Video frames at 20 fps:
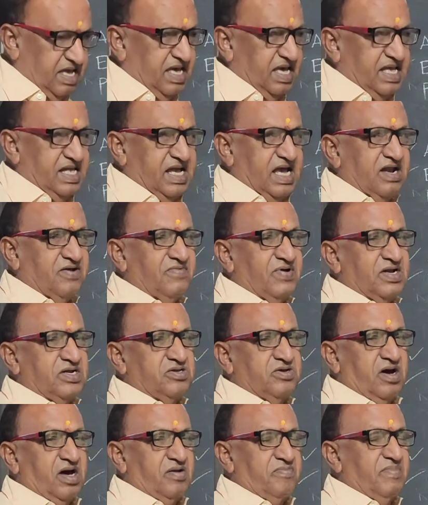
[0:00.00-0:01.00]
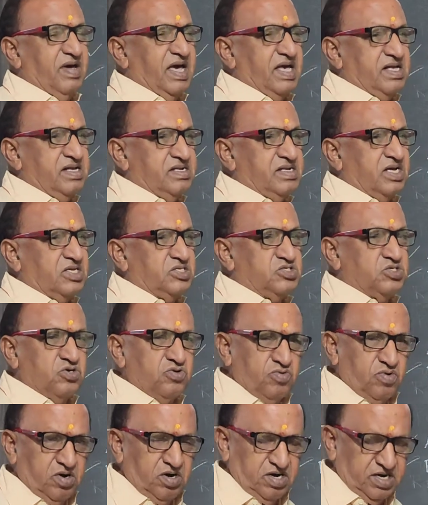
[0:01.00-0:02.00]
Again, when you are making a new
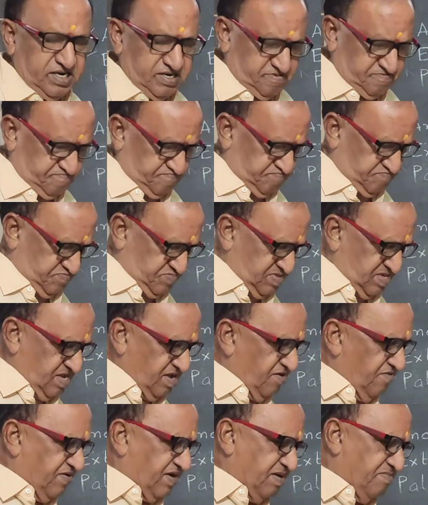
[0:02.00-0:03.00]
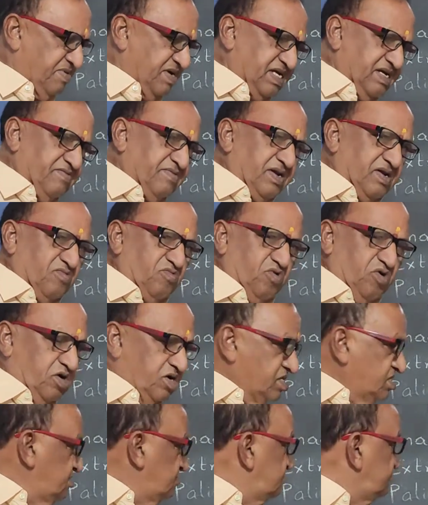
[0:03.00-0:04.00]
word from a given
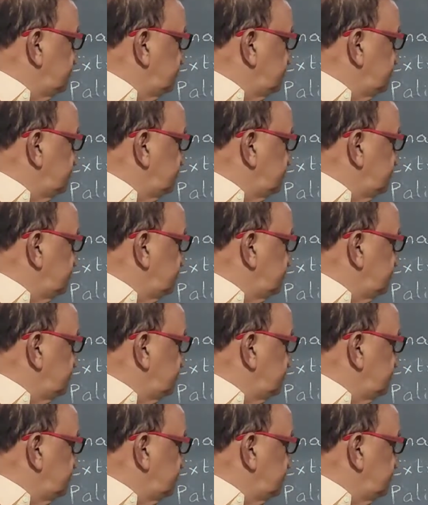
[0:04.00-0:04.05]
word,